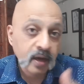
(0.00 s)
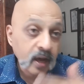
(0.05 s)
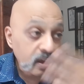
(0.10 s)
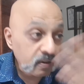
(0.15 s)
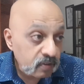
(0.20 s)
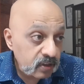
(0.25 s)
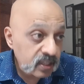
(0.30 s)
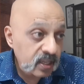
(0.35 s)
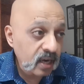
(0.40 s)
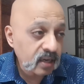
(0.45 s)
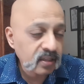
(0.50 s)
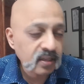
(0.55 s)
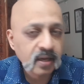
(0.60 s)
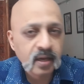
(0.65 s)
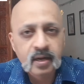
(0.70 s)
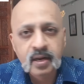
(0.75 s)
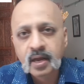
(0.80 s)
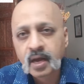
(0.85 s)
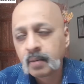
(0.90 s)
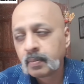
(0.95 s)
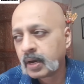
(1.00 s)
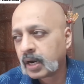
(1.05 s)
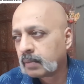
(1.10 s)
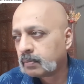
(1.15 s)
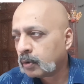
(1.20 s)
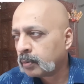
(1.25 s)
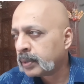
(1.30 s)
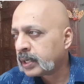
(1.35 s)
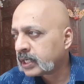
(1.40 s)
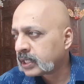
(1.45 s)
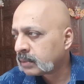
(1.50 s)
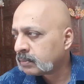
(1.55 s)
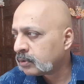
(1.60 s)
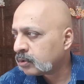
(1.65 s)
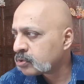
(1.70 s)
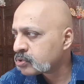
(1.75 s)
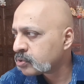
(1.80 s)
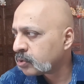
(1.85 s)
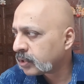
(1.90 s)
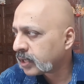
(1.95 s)
Kai vidyarthi kare, hamara momentum
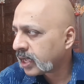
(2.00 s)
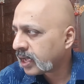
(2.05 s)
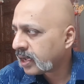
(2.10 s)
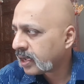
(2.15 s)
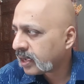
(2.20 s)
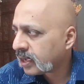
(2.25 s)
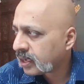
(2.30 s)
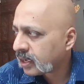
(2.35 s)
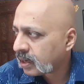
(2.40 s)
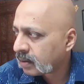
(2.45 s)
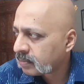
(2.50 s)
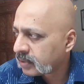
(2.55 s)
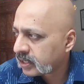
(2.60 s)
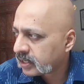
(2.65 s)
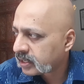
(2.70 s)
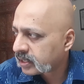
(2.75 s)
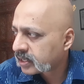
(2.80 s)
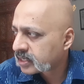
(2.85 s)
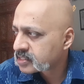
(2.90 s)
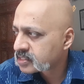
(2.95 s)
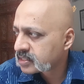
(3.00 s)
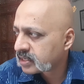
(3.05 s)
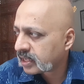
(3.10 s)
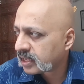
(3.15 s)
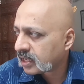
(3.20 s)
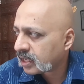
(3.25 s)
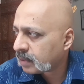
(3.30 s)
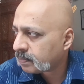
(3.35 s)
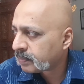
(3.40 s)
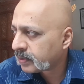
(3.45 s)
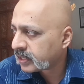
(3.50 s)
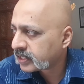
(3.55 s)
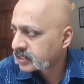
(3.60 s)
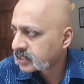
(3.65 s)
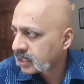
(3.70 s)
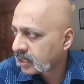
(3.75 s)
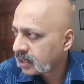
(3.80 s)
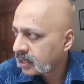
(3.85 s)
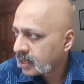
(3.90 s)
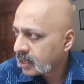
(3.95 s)
loose ho gaya hai, hame interest nahi hai
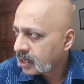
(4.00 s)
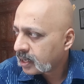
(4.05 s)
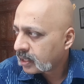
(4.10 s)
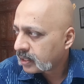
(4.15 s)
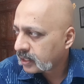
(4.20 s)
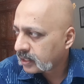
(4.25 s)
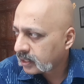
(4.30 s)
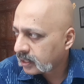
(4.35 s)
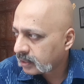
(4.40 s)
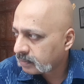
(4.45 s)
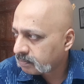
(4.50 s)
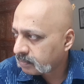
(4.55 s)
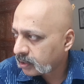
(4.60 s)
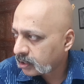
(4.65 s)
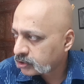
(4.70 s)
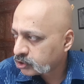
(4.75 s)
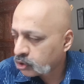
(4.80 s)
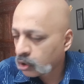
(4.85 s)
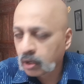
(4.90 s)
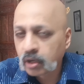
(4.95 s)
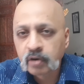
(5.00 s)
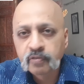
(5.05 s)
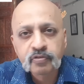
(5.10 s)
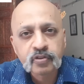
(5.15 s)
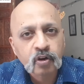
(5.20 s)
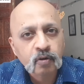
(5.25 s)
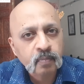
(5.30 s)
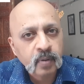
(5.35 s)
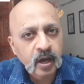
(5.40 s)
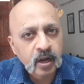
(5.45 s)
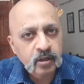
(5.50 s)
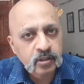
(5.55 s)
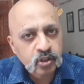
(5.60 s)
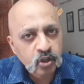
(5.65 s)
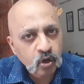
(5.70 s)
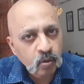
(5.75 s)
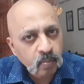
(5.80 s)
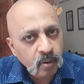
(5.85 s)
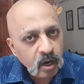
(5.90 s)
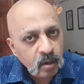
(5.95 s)
pariksha, ye geography or
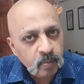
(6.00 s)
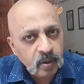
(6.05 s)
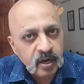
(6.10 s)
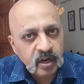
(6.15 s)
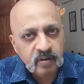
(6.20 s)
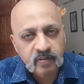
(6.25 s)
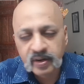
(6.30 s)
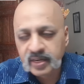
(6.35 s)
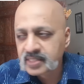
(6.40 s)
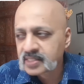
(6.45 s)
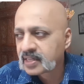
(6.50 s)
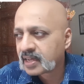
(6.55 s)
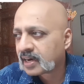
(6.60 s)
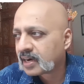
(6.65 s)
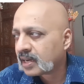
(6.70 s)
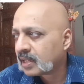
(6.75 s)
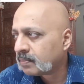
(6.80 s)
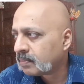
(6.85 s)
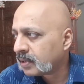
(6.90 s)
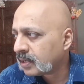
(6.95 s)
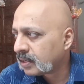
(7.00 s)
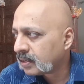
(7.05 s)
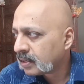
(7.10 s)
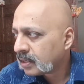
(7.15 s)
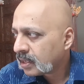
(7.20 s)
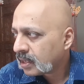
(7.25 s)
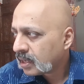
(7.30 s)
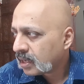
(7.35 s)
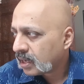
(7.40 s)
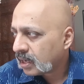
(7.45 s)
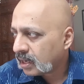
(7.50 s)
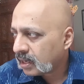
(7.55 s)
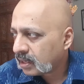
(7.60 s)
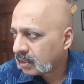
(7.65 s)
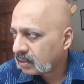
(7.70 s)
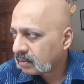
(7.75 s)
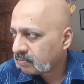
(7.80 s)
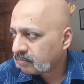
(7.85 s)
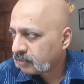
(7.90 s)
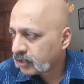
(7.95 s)
biology ko bar bar revise karne mein,
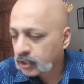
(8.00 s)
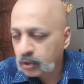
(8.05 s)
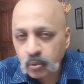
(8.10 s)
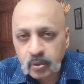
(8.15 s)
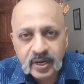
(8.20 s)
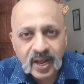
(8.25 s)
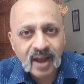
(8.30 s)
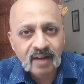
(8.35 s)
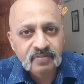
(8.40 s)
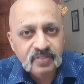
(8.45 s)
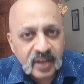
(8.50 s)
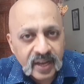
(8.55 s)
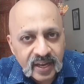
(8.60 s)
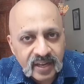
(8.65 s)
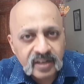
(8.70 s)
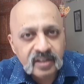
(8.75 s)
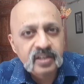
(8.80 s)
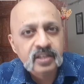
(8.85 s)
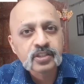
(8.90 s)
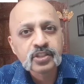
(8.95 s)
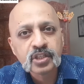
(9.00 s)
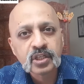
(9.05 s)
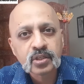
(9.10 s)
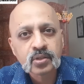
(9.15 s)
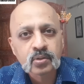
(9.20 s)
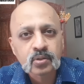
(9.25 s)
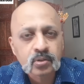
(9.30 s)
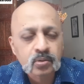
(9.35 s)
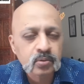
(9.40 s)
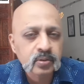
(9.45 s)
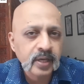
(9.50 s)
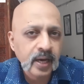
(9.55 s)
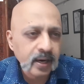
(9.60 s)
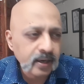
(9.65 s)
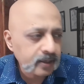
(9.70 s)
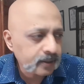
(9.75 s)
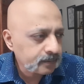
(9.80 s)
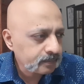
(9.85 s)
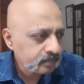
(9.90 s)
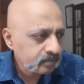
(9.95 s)
we don't have the energy to do
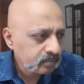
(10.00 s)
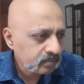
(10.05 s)
that.